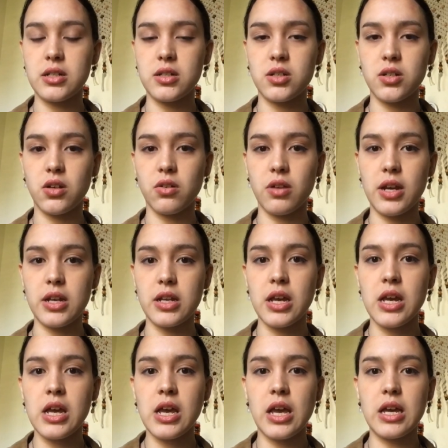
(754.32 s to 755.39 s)
a
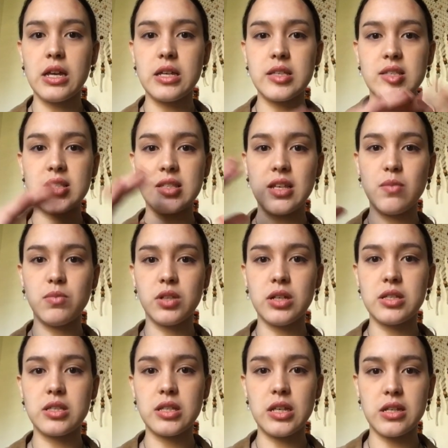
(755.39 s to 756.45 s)
seamless
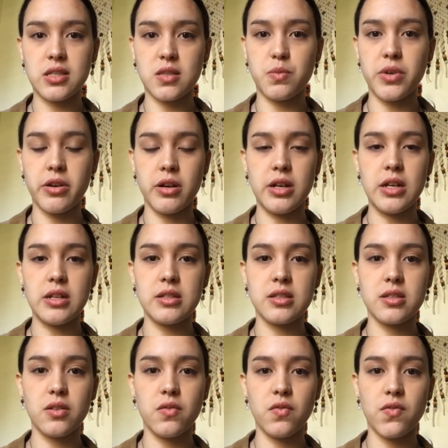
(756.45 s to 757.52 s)
experience for
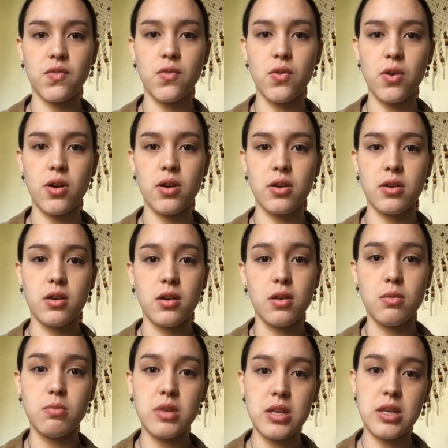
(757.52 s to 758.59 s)
me, in this
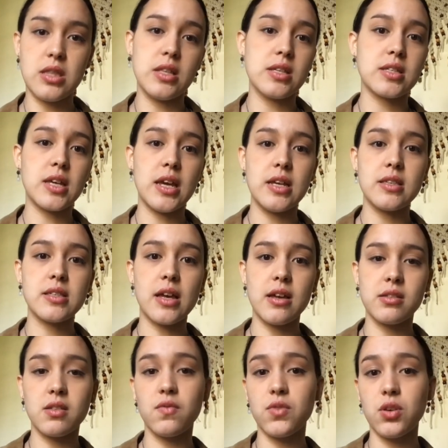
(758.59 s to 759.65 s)
case, as the viewer of
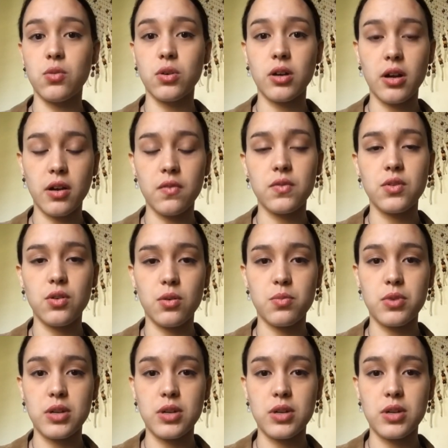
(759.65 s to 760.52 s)
your presentation.